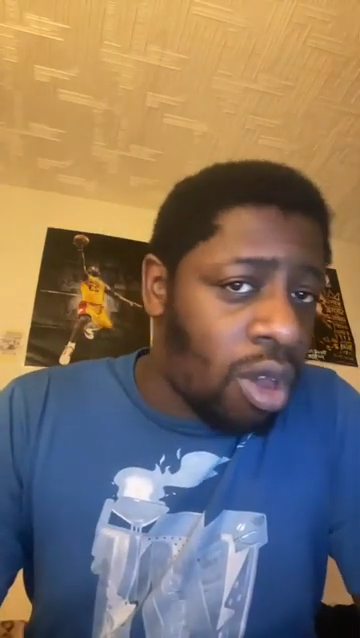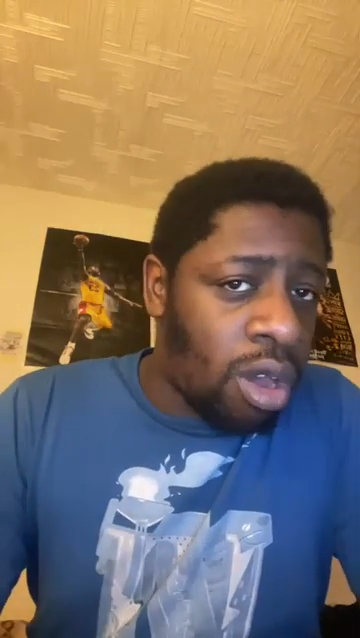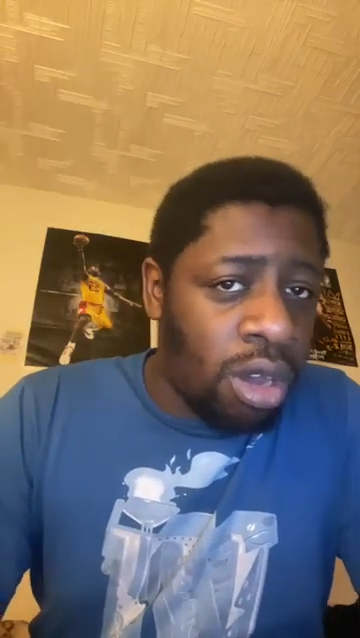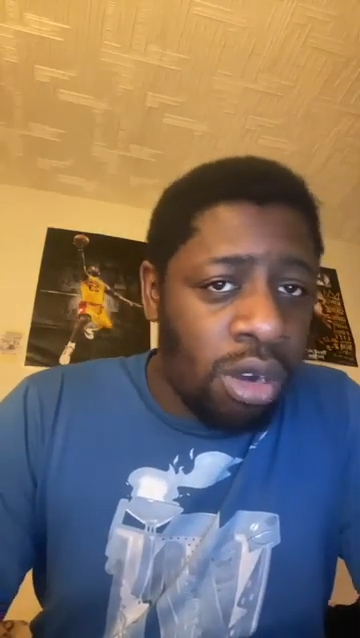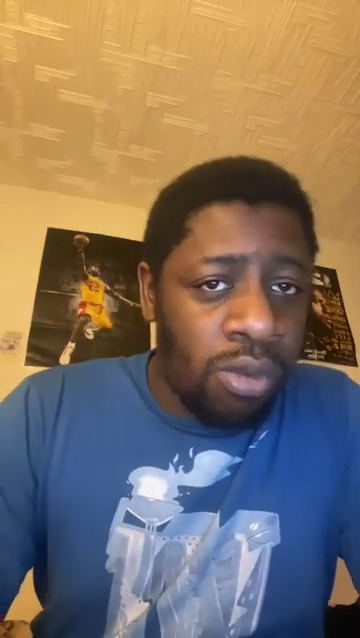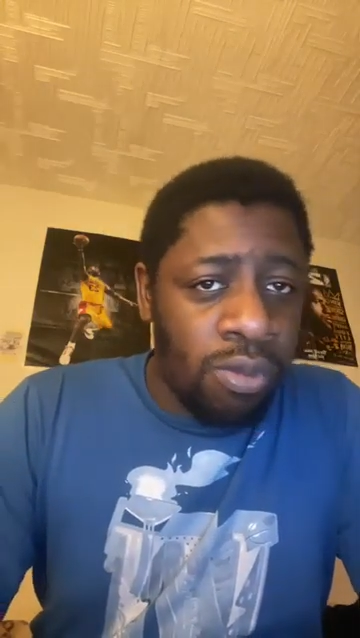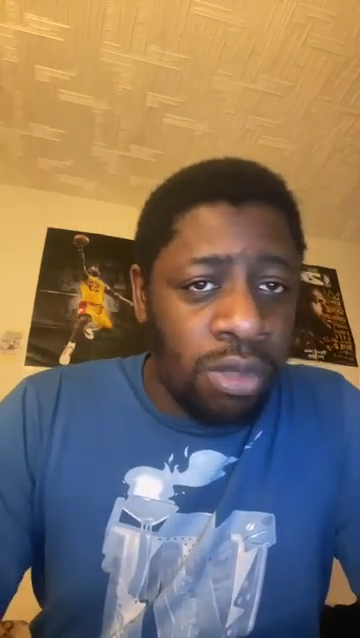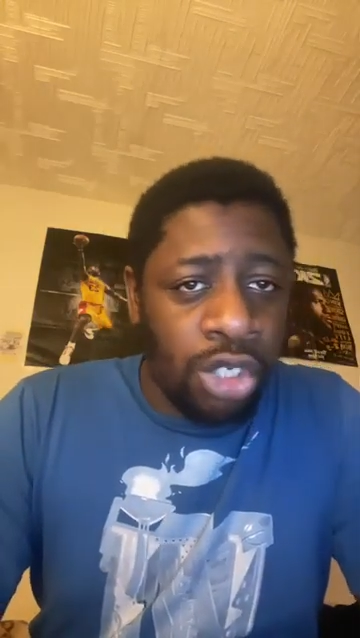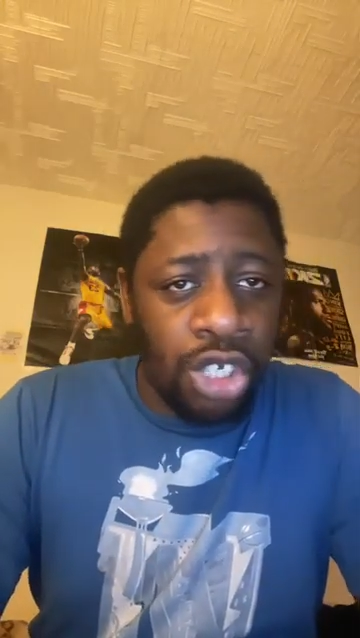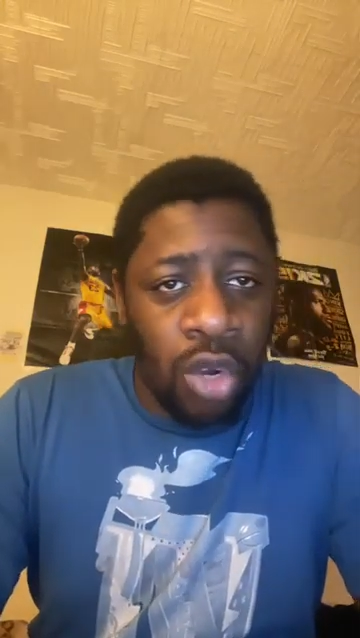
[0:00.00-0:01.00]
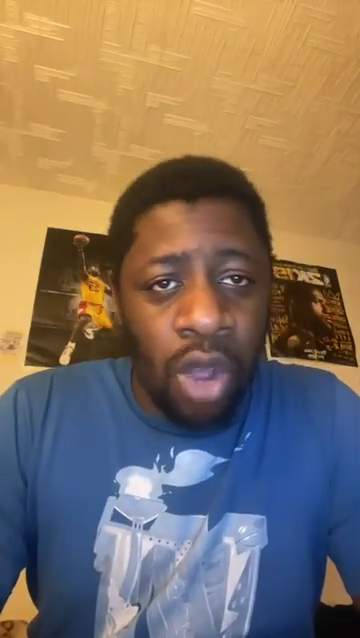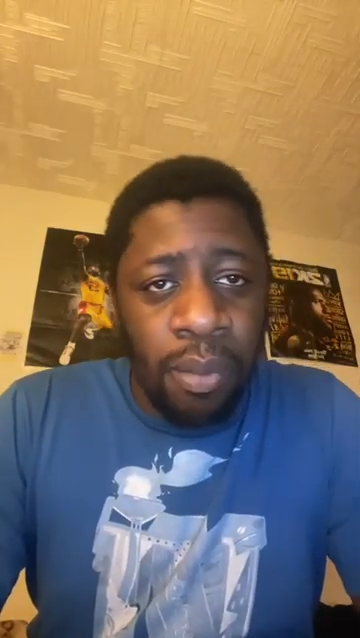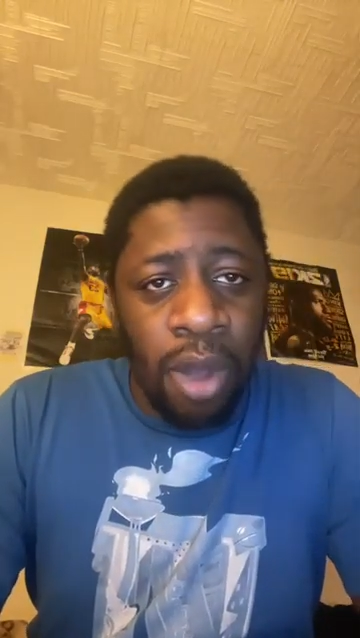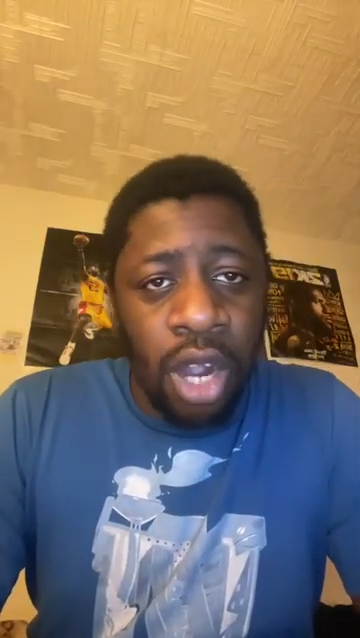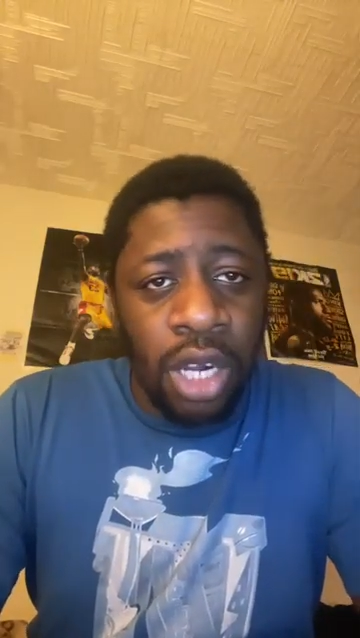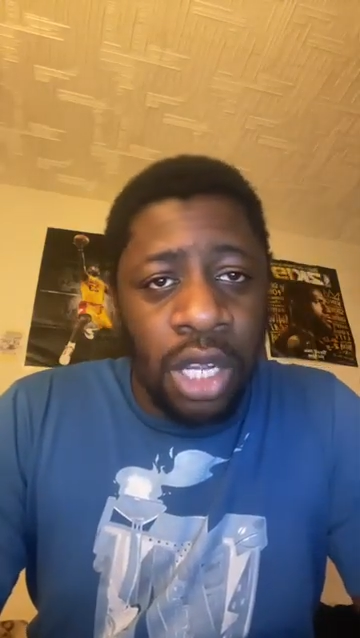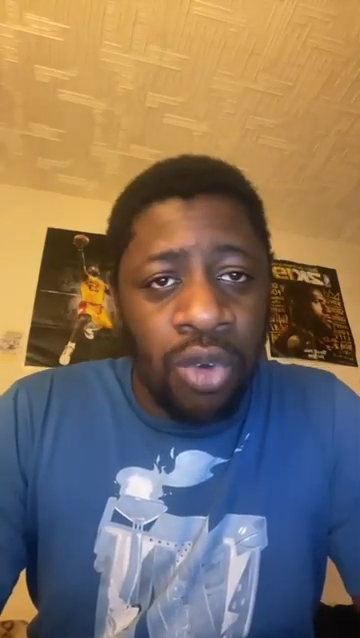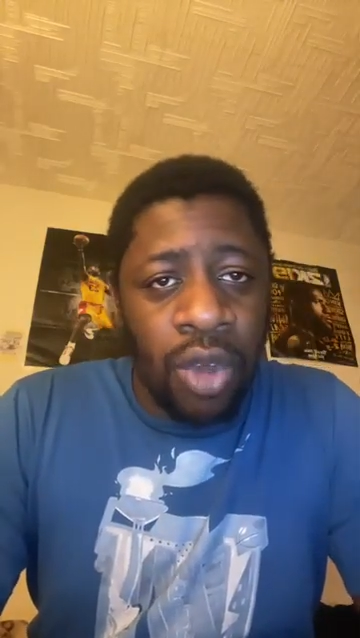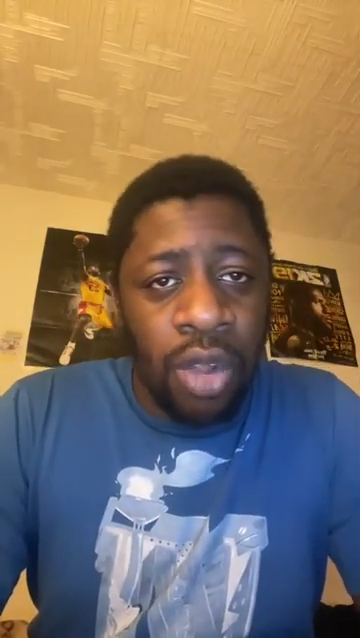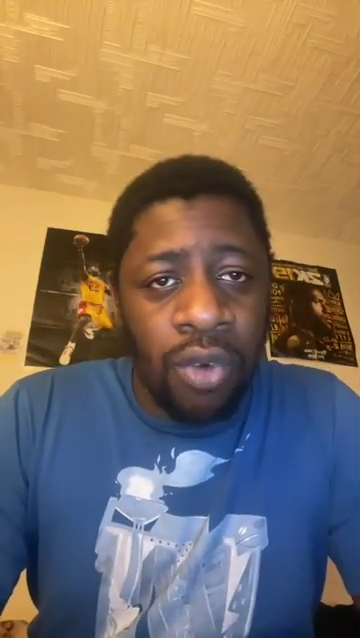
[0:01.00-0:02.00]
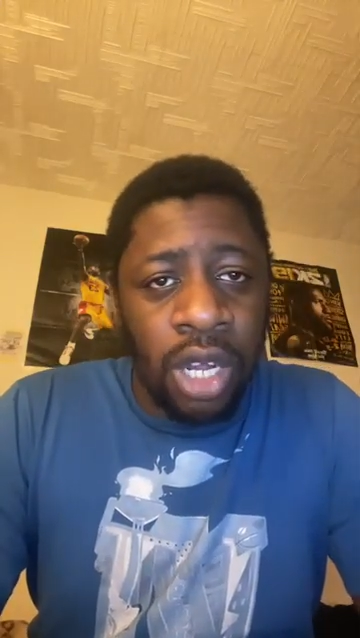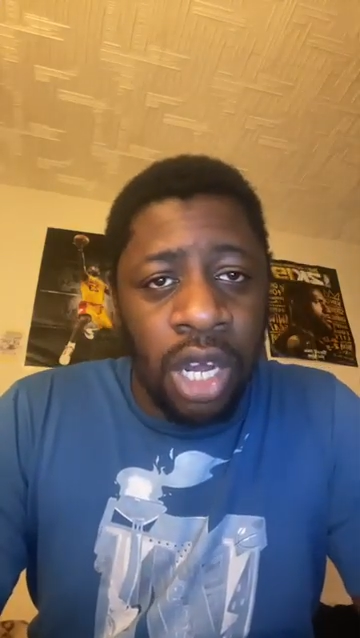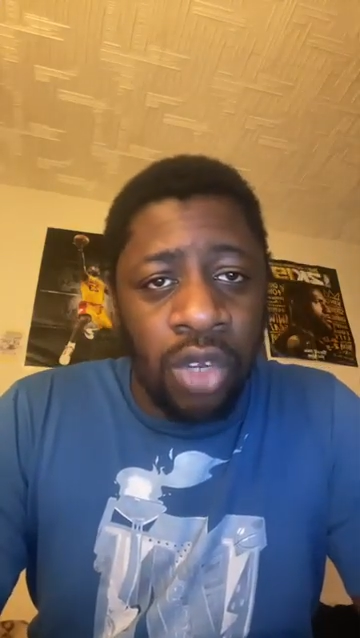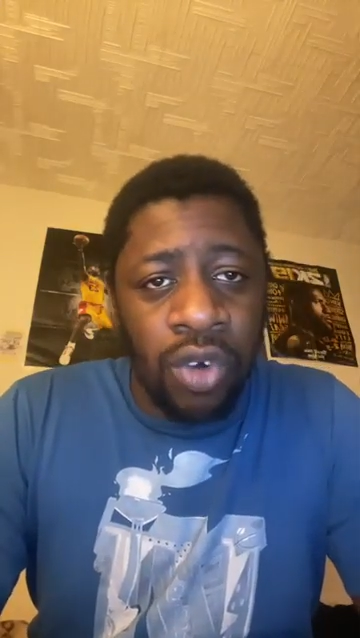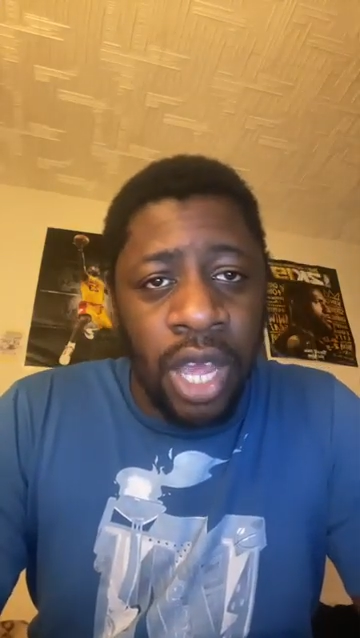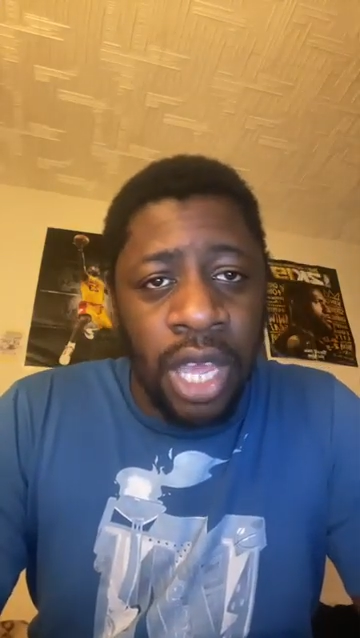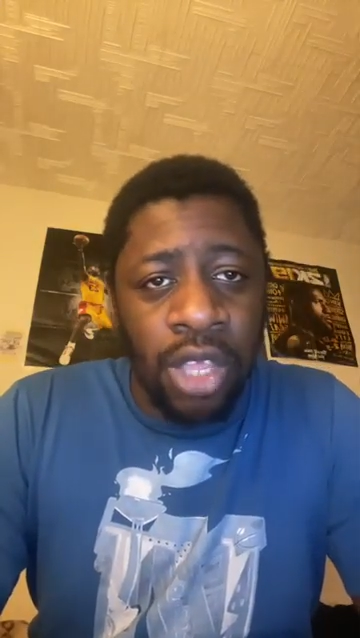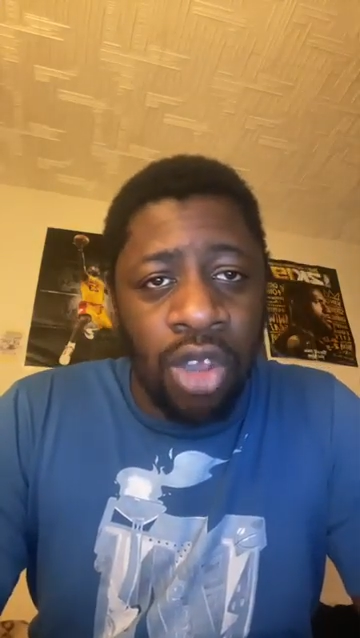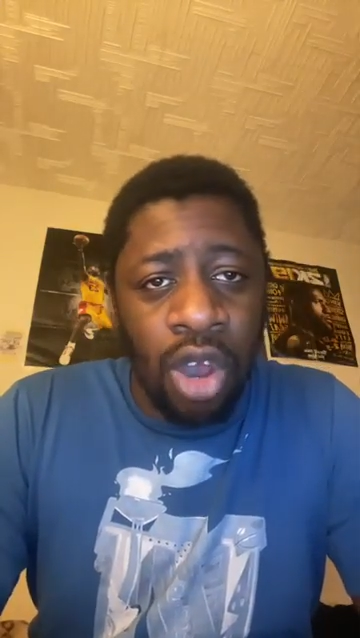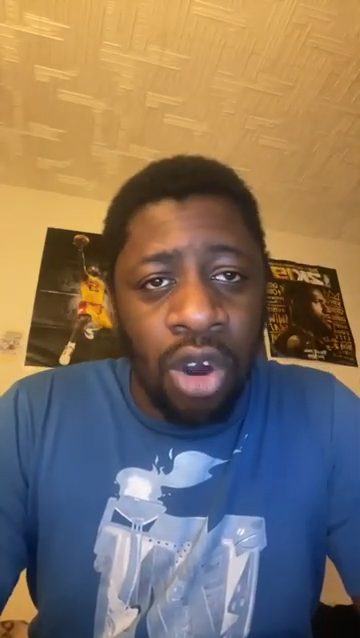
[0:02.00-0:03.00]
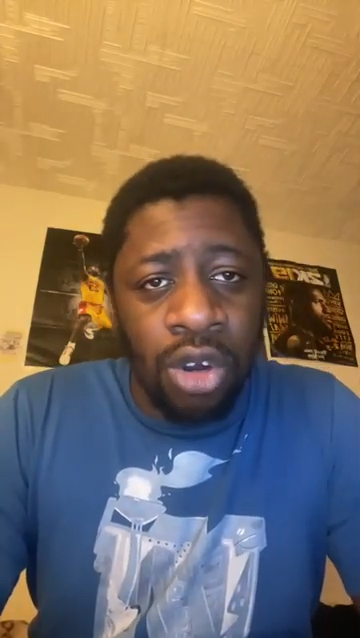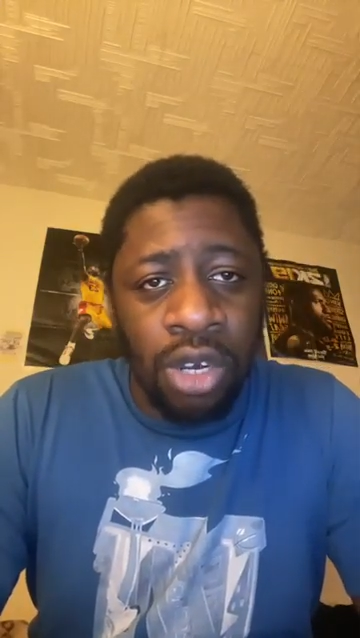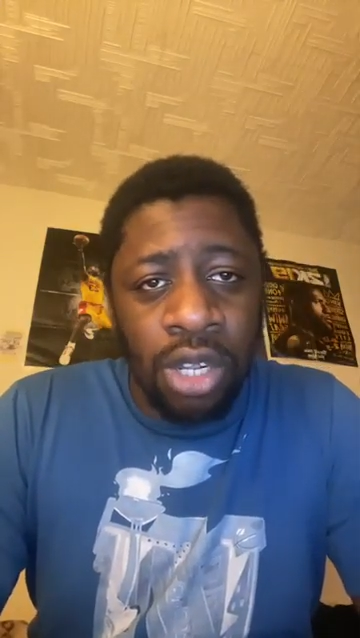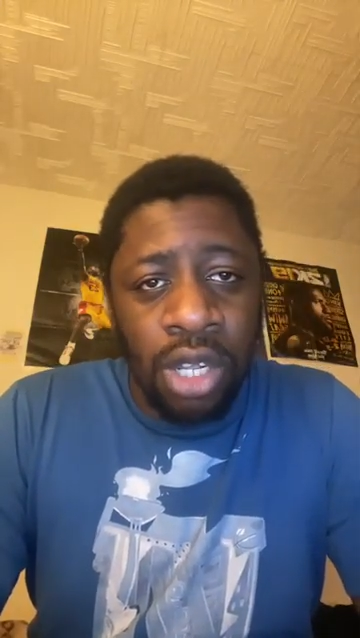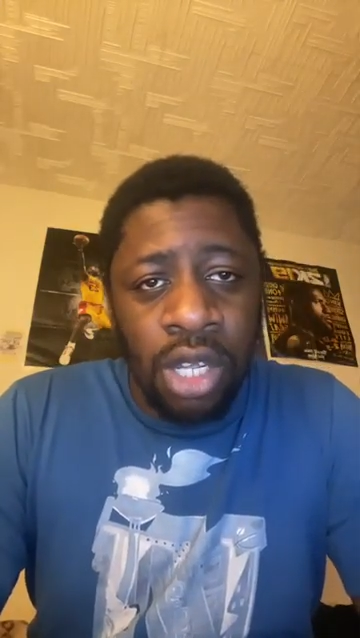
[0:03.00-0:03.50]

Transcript: Saquon Barkley, who had 108 yards.